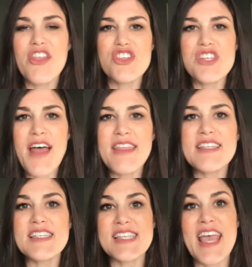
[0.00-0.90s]
There's
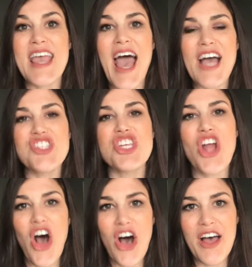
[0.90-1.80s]
nothing to take
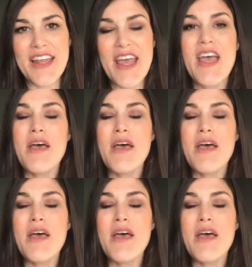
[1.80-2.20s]
action on.